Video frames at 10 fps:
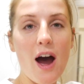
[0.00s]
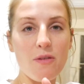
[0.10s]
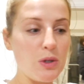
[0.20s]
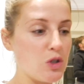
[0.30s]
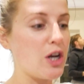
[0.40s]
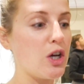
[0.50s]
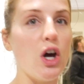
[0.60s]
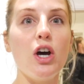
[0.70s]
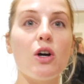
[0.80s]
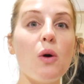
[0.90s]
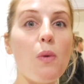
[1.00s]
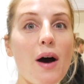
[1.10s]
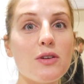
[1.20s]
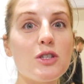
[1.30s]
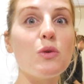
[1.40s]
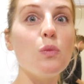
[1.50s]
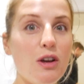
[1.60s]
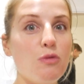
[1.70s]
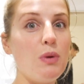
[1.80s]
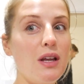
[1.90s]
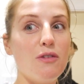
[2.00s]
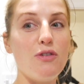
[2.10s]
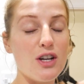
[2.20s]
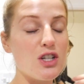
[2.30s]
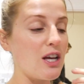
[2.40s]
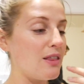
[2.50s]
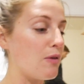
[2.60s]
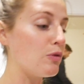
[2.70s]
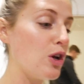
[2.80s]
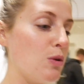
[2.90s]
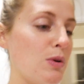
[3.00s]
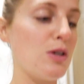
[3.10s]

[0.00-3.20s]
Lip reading: I've been trying to cook whilst we've been finishing that room,